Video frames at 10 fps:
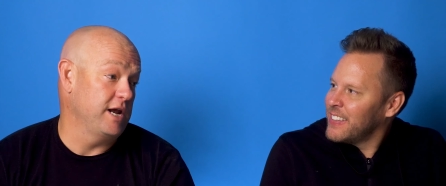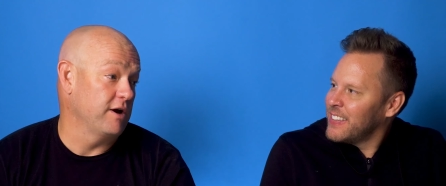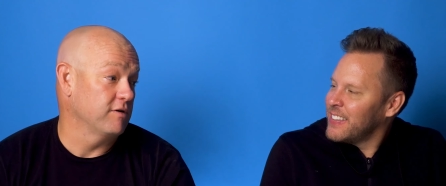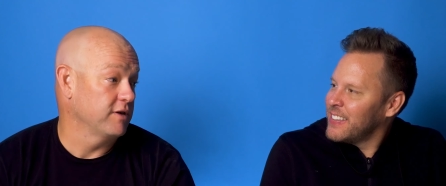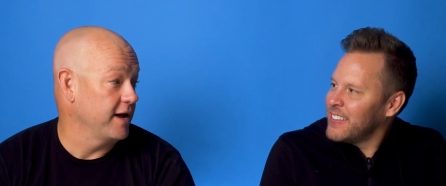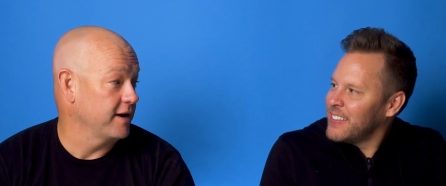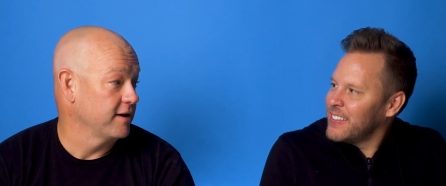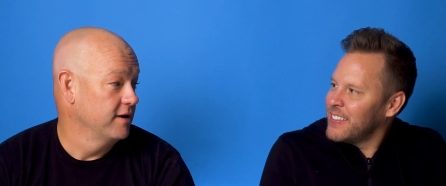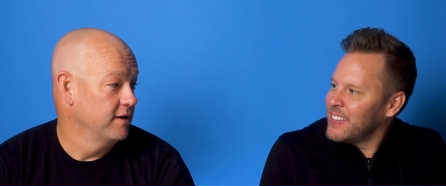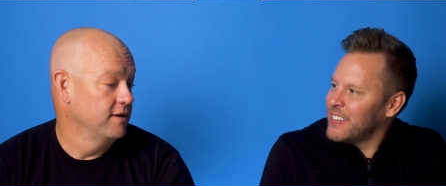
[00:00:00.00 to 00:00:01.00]
Speaker 1: hear like
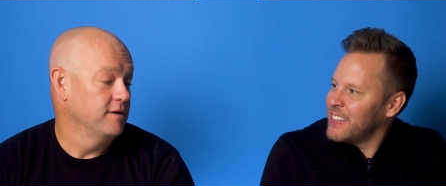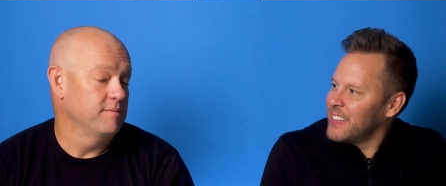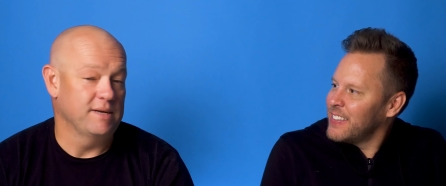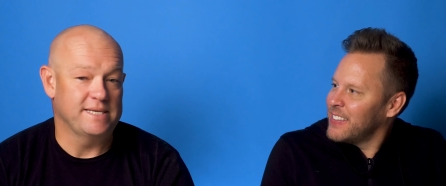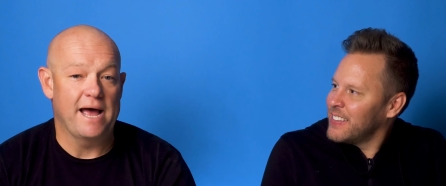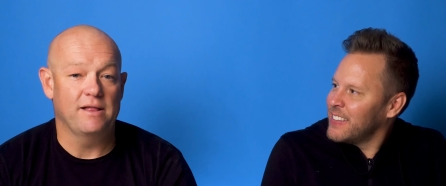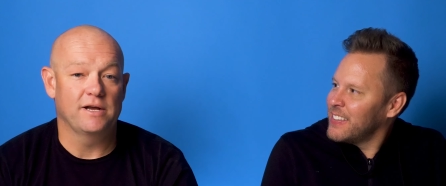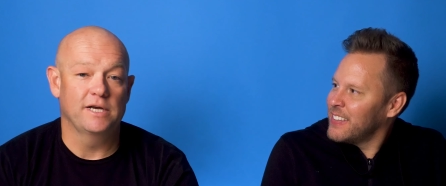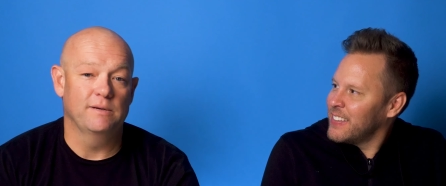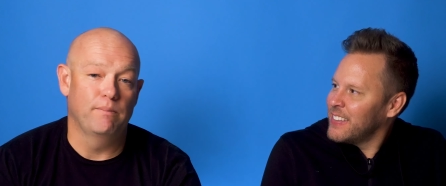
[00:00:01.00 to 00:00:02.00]

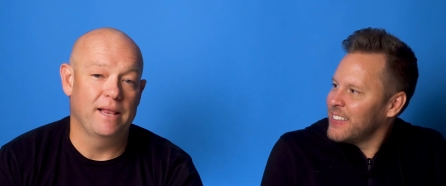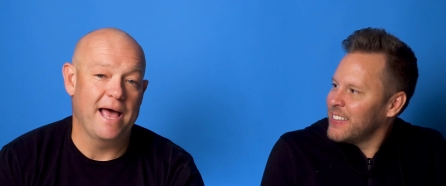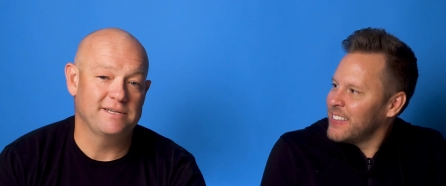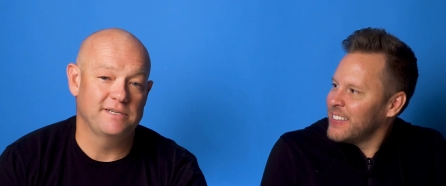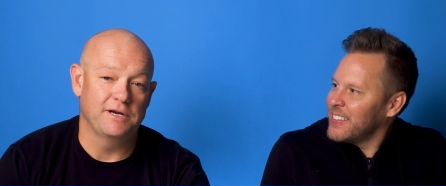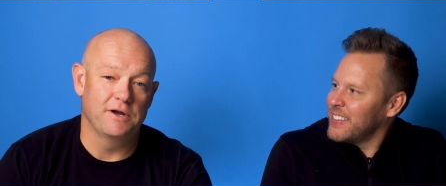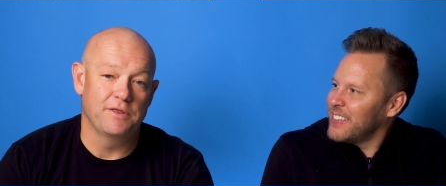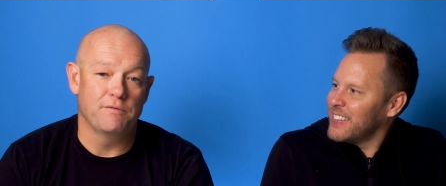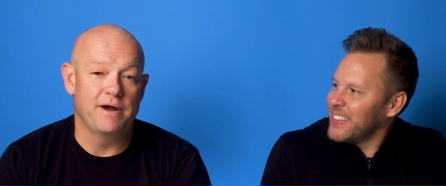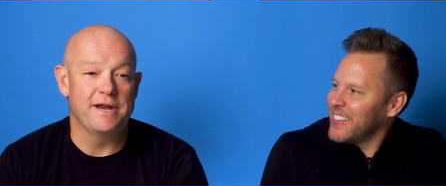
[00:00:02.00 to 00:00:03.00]
Metallica blasting on
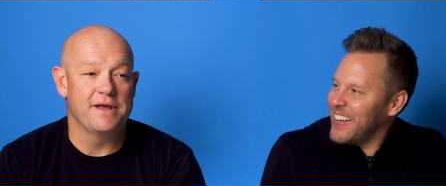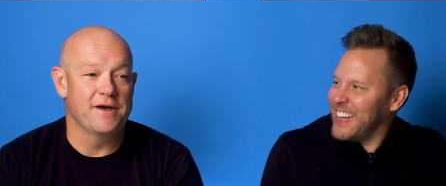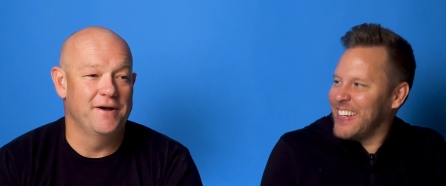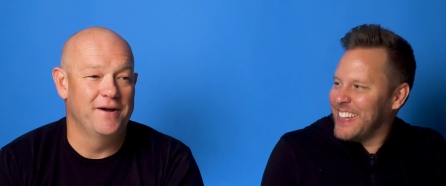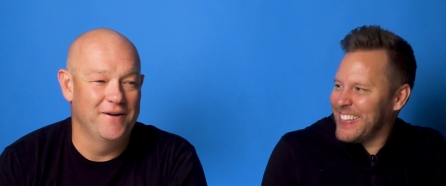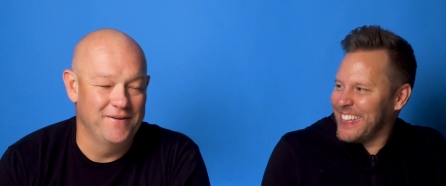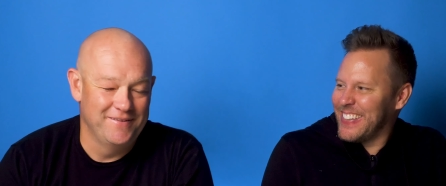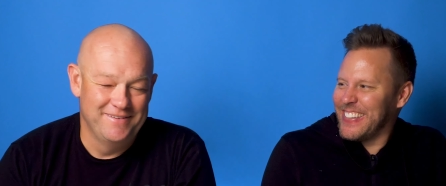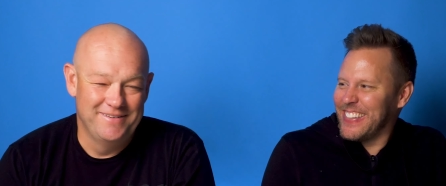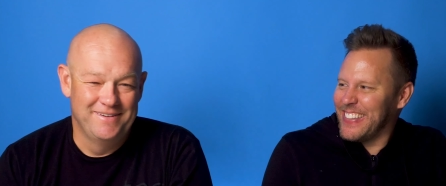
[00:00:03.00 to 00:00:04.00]
the radio,
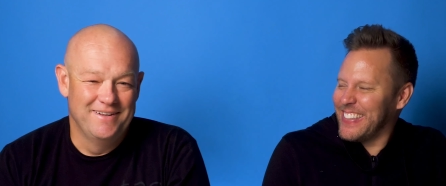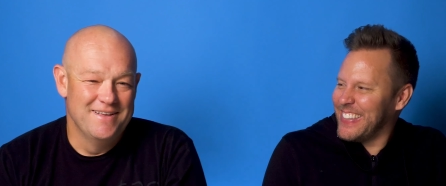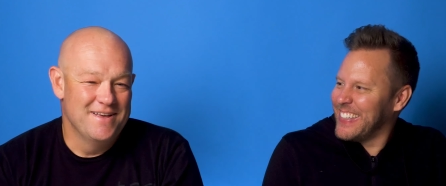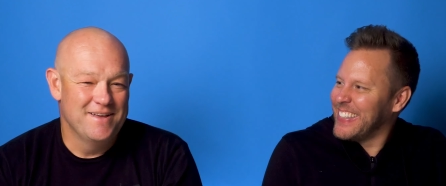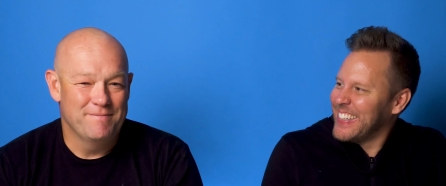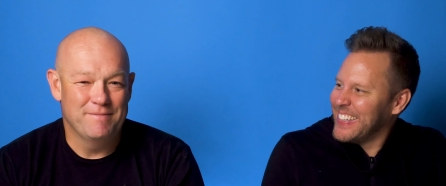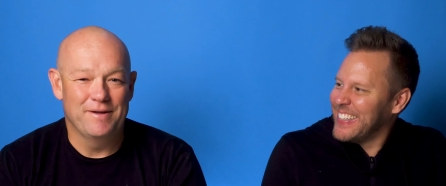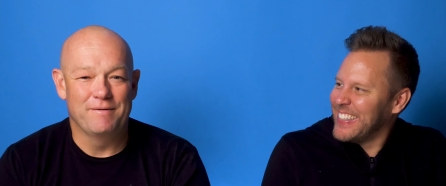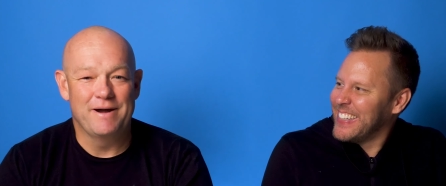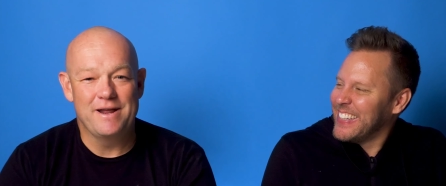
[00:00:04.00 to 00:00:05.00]

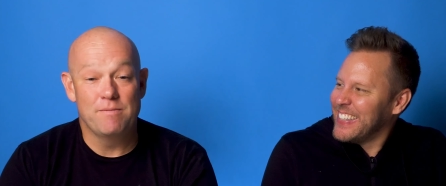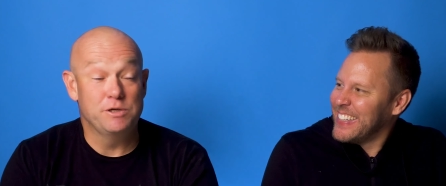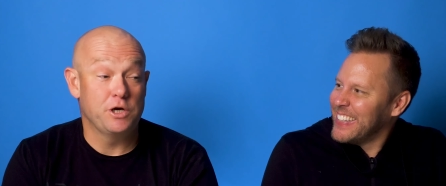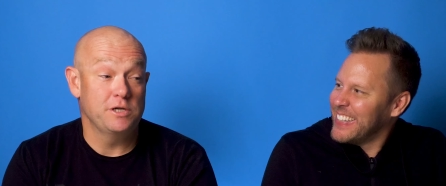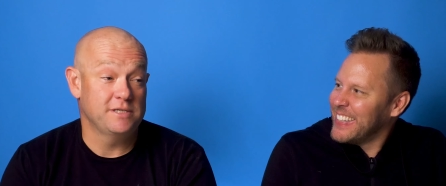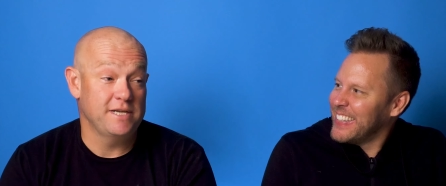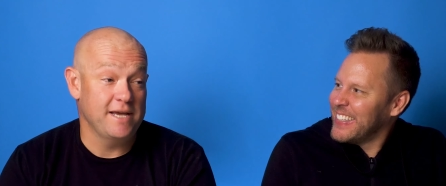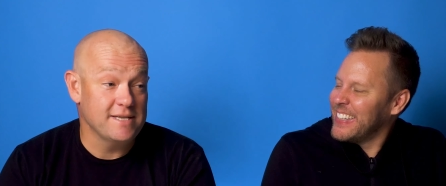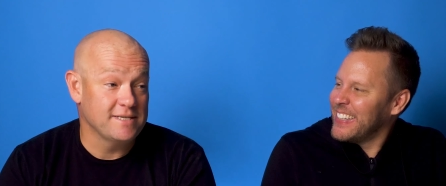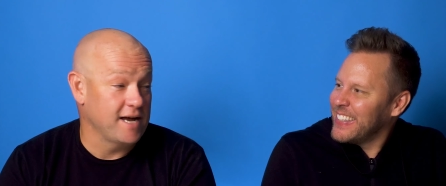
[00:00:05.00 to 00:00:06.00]
the radio, but you couldn't
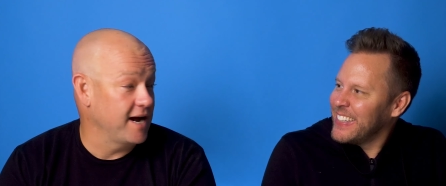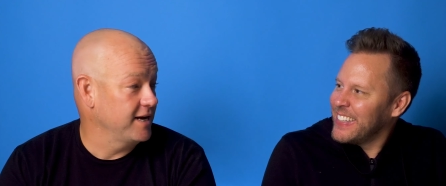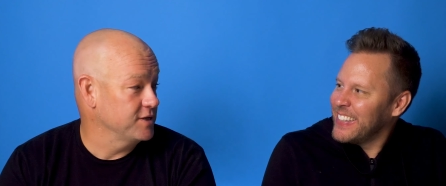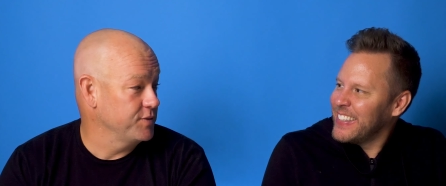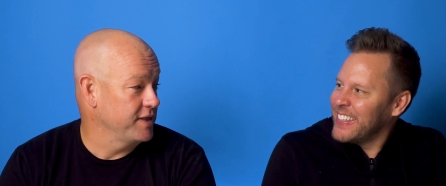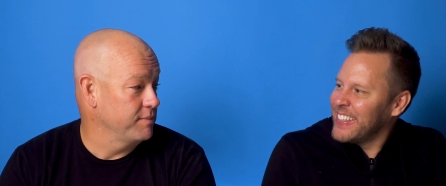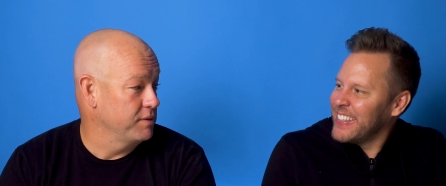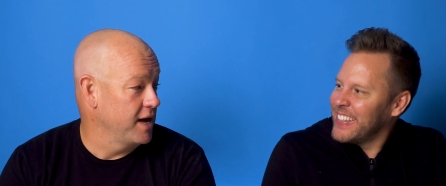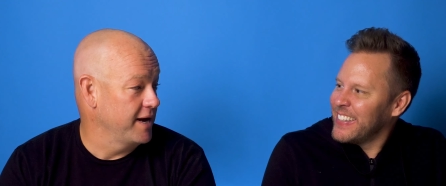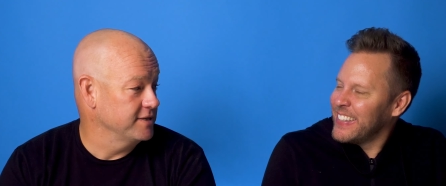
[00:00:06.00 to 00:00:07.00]
see inside because we had the
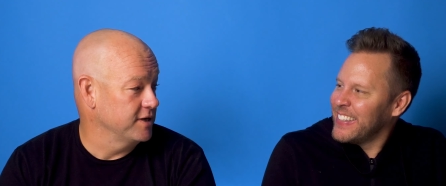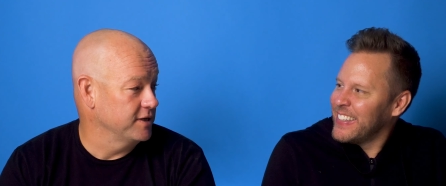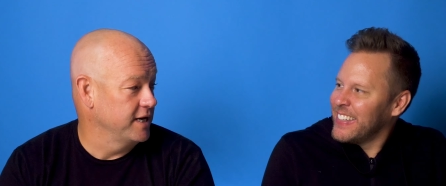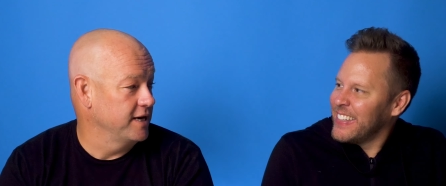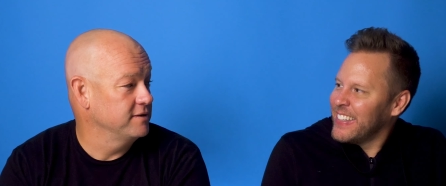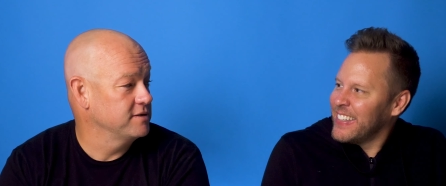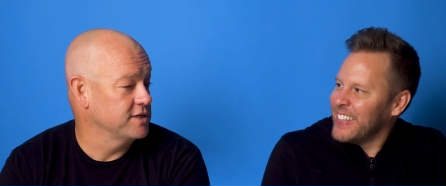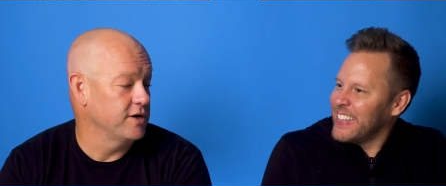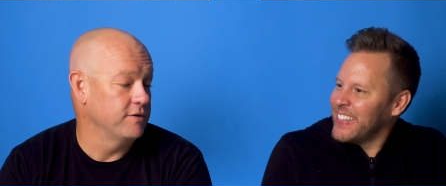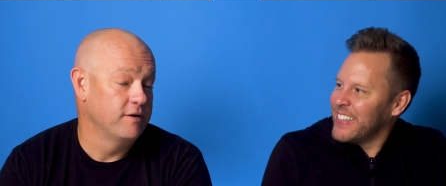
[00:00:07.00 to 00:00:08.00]
blinds all done.
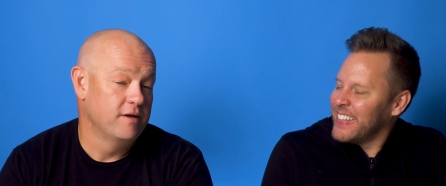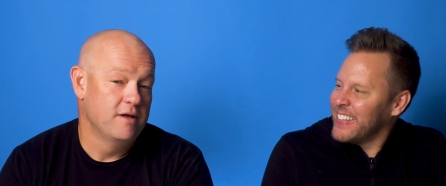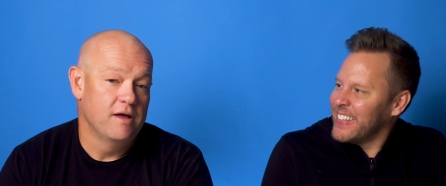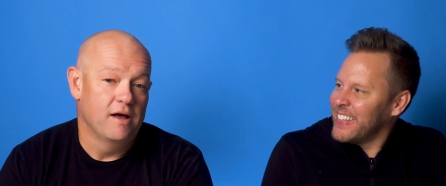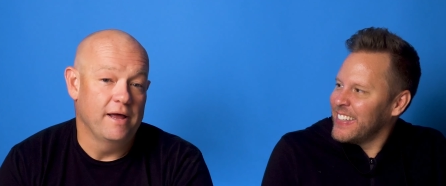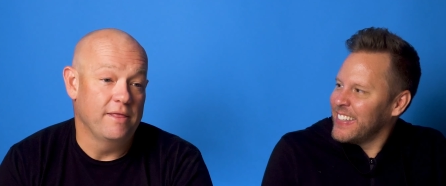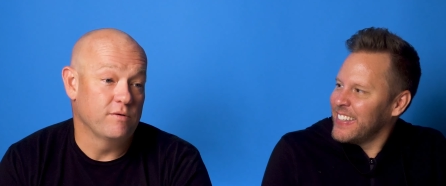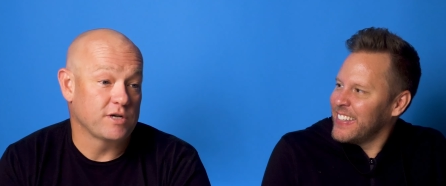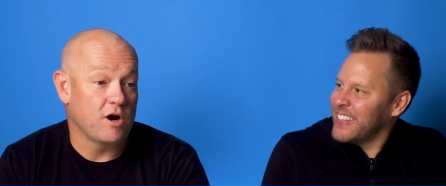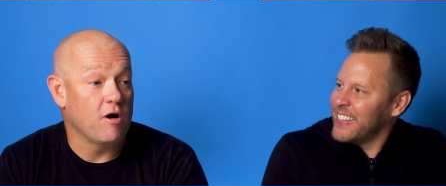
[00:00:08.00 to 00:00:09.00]
So, and there
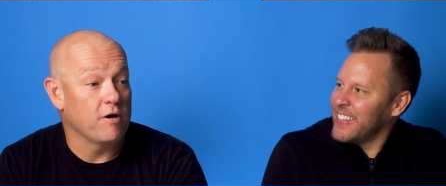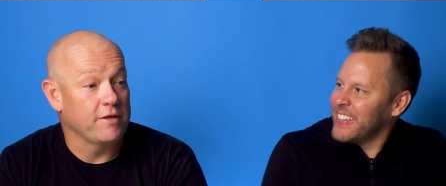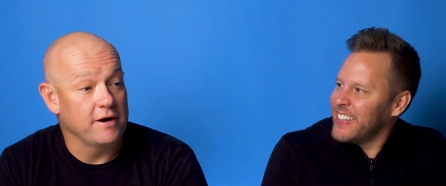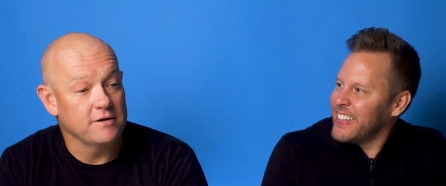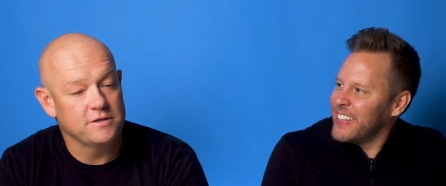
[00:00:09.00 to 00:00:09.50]
was a car there.